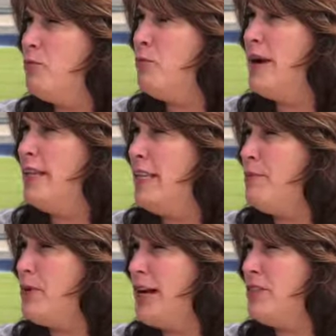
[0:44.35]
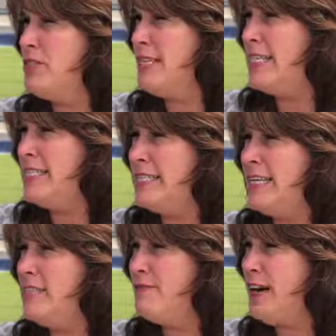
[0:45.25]
a lot prior to
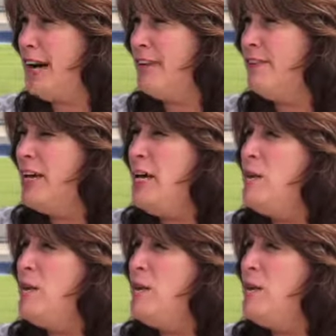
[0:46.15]
1995,